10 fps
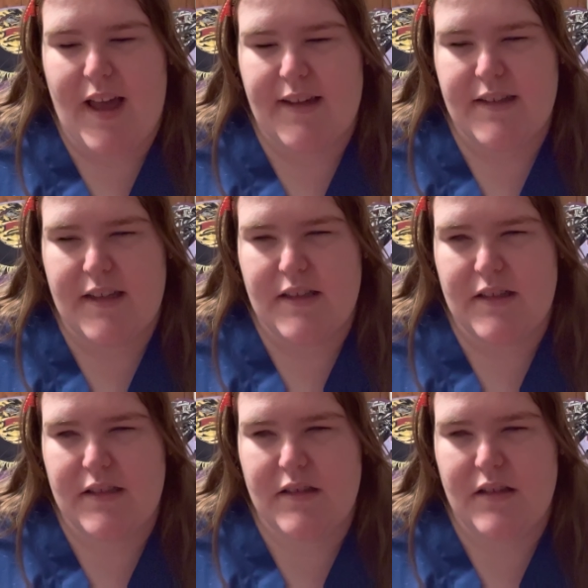
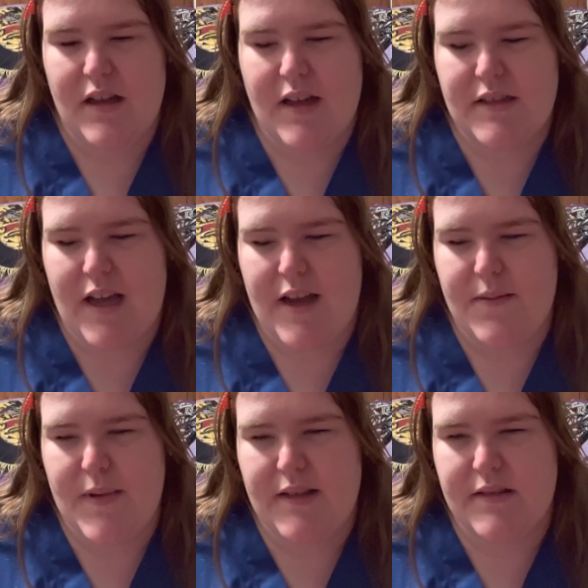accessing
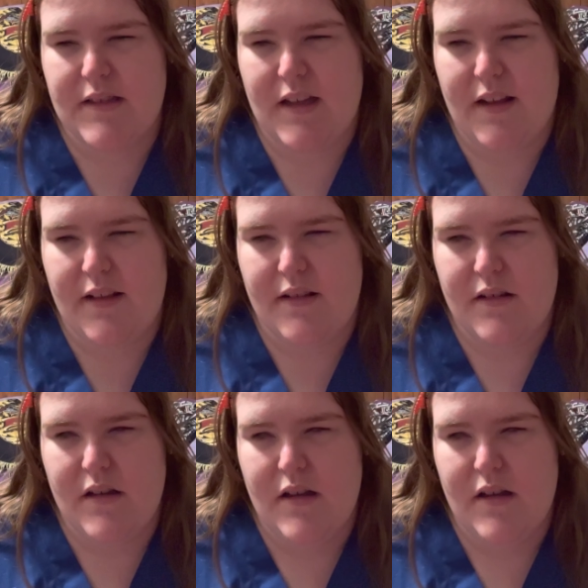assignments and